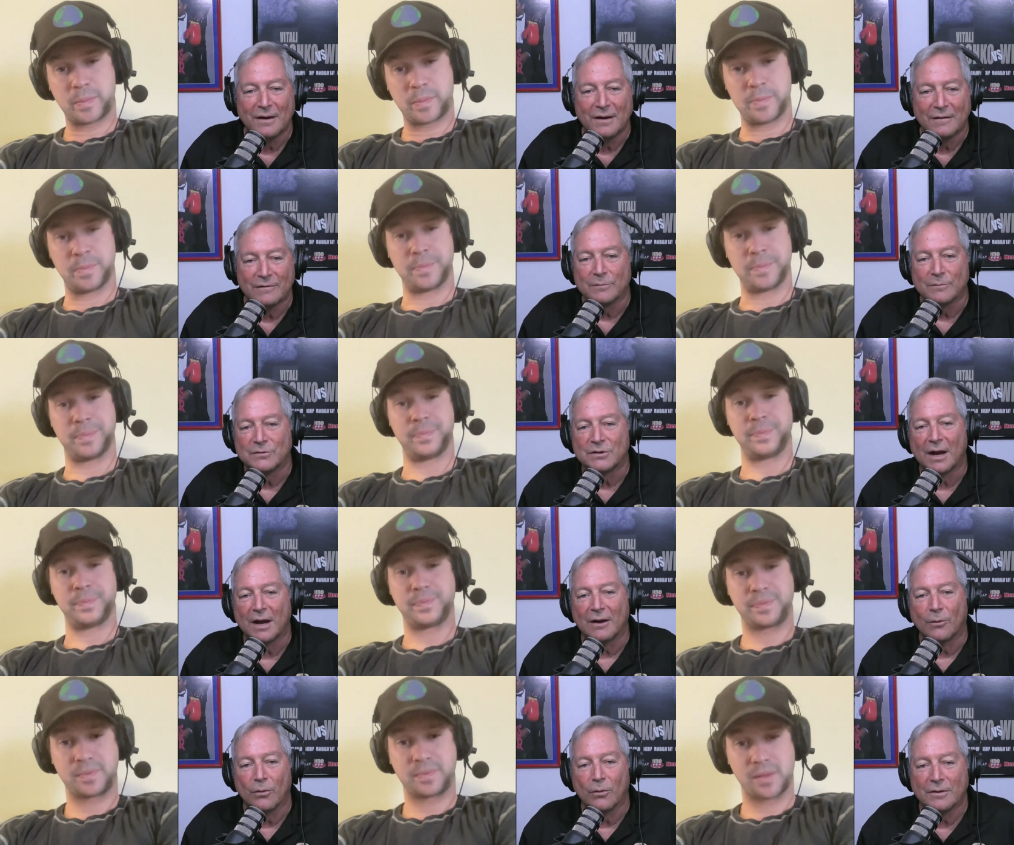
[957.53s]
Speaker 1: from mm-hmm.
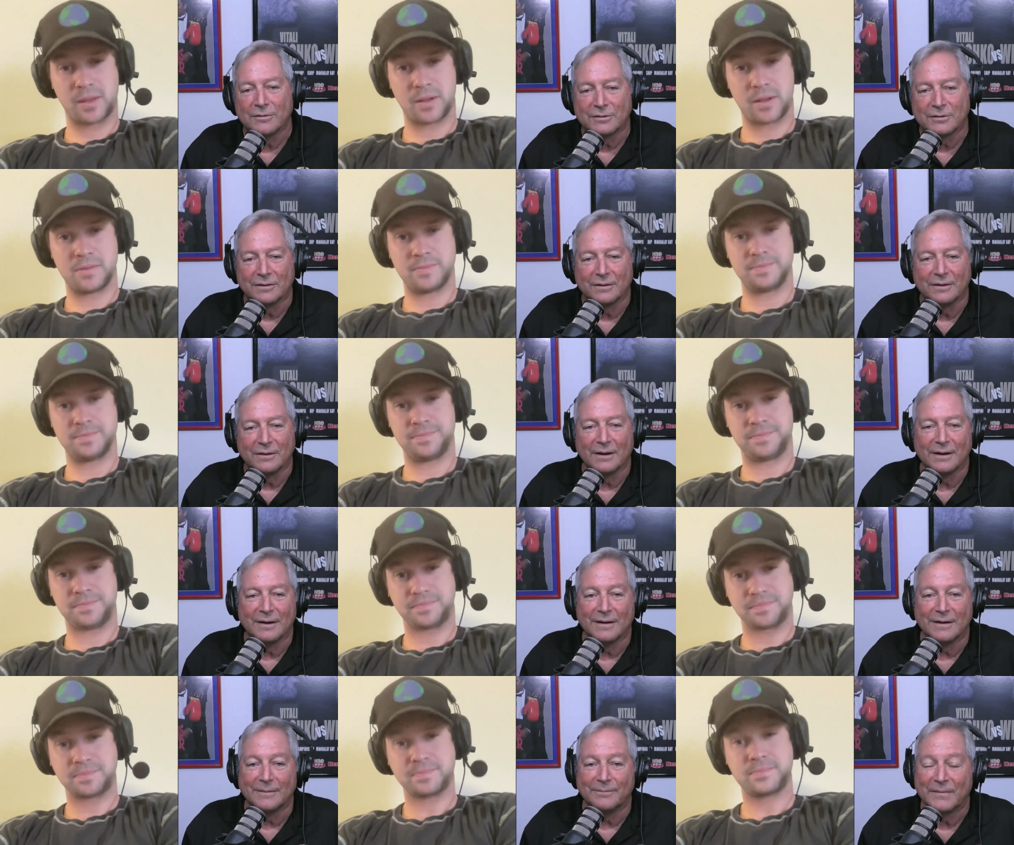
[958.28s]
Zach Wilson.
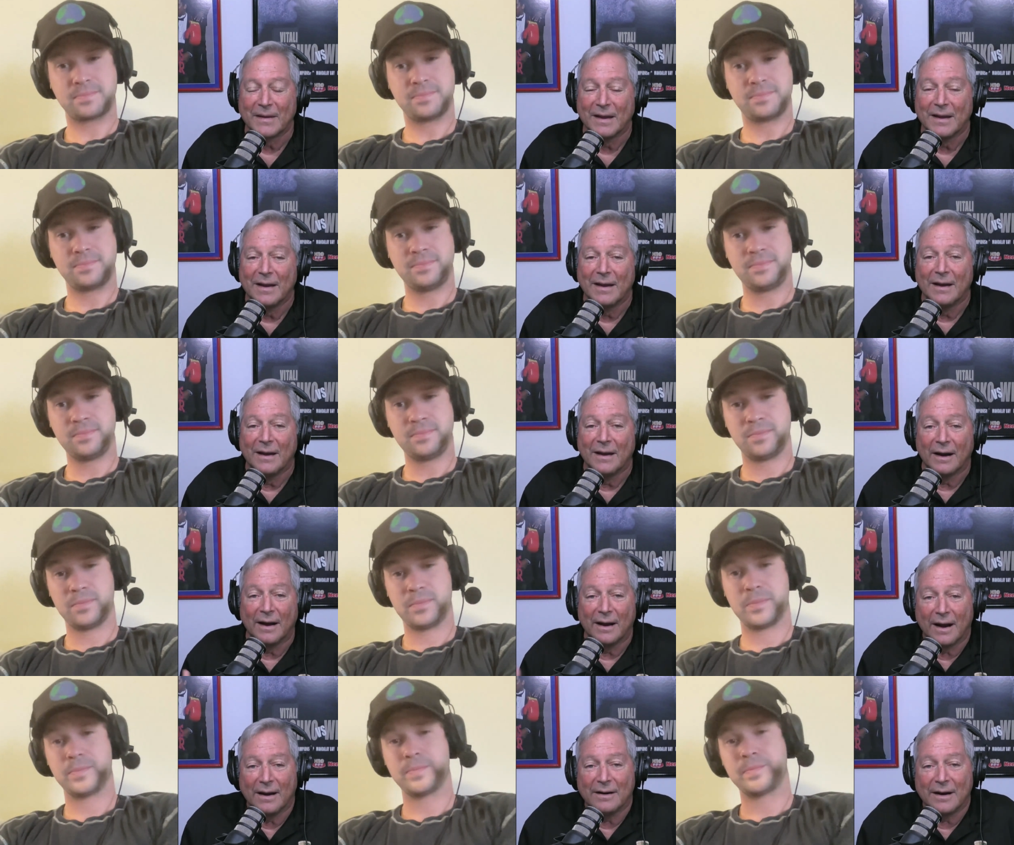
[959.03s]
Uh, and